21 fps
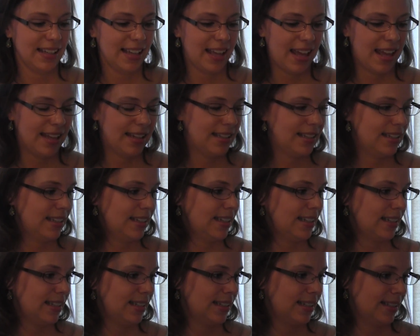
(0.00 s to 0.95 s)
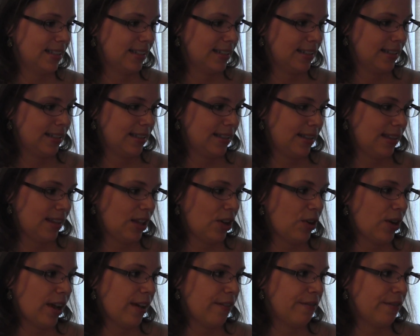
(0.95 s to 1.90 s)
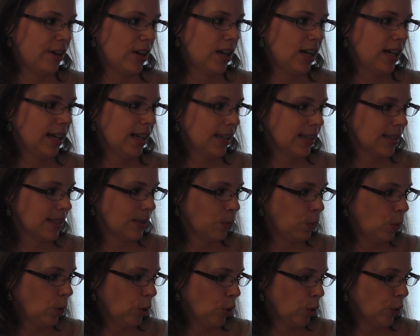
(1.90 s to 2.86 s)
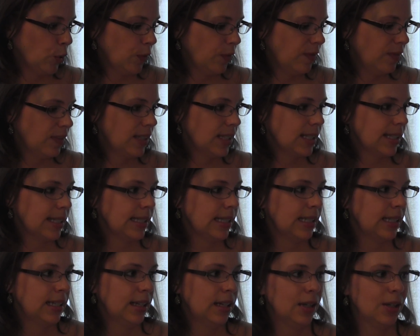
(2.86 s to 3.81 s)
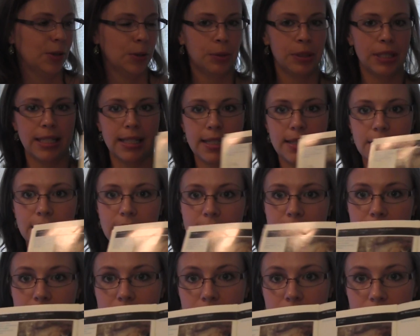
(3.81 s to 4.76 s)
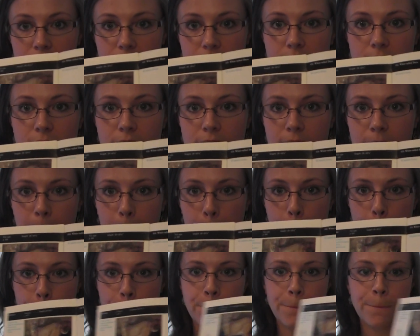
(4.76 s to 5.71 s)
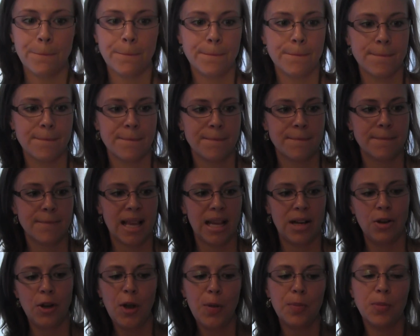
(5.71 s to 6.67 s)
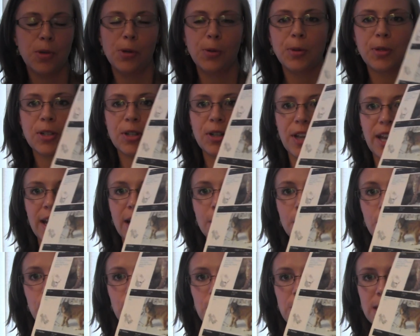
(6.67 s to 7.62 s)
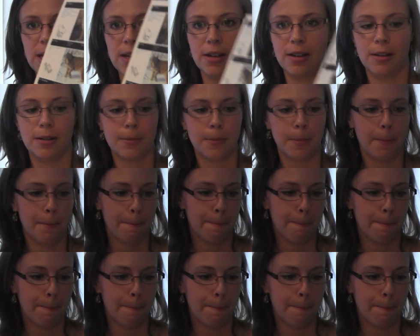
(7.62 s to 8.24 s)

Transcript: And the gray fox, wolves, white-tailed deer. No moose or caribou here.